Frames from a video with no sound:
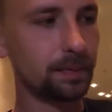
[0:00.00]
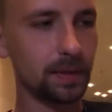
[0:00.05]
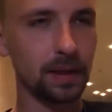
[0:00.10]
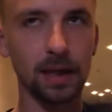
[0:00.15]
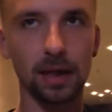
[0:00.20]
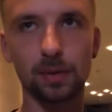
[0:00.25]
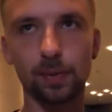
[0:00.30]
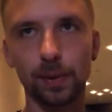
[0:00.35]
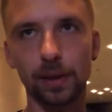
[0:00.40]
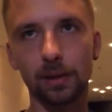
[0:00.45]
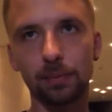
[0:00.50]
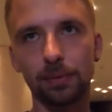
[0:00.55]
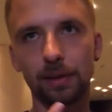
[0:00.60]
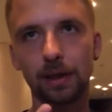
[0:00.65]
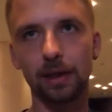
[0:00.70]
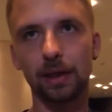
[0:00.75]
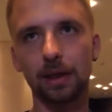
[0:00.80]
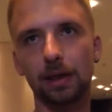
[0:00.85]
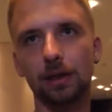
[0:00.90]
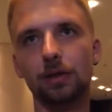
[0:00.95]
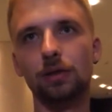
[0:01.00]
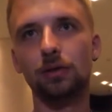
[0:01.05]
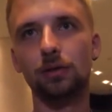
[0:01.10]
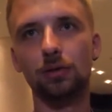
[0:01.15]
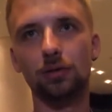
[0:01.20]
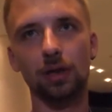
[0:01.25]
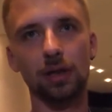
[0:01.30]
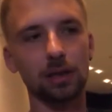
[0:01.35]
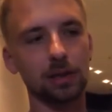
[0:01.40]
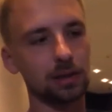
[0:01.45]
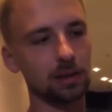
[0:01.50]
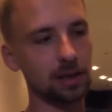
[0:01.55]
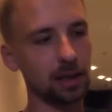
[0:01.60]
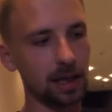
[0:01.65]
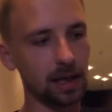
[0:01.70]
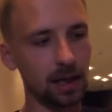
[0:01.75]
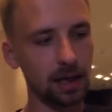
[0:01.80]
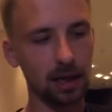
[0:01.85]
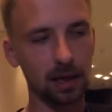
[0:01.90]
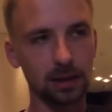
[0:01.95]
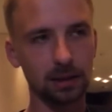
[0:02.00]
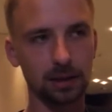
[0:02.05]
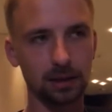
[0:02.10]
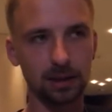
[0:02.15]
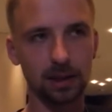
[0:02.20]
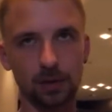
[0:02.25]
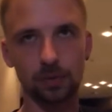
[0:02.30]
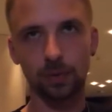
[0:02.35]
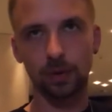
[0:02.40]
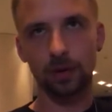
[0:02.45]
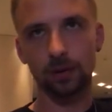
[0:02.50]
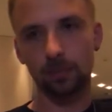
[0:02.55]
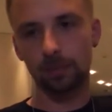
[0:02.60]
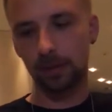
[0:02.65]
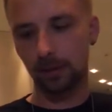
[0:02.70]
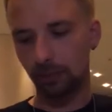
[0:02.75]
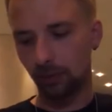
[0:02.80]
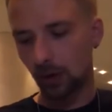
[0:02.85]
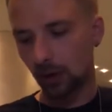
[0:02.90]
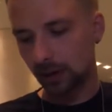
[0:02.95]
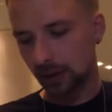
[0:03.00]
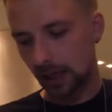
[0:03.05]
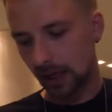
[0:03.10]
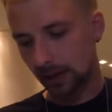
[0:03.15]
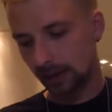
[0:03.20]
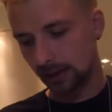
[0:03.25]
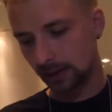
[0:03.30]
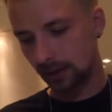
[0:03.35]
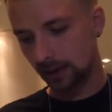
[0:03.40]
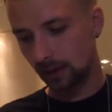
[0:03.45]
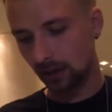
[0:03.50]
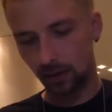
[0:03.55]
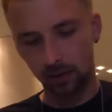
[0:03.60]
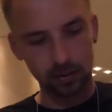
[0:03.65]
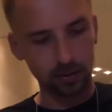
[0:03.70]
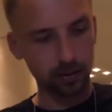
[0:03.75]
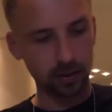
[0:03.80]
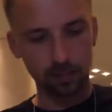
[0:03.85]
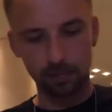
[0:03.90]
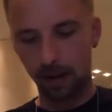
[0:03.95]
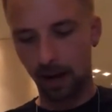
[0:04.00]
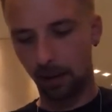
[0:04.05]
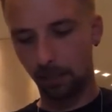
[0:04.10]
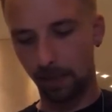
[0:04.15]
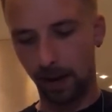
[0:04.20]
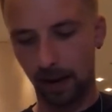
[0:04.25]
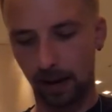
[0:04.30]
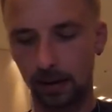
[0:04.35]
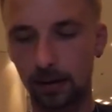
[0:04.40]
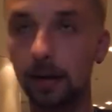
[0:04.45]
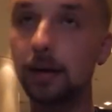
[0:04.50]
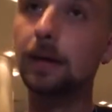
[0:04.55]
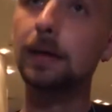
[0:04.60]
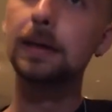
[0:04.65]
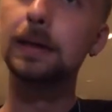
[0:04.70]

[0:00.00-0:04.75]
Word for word: that will be transla- uh, that will be broadcasting on the backpack.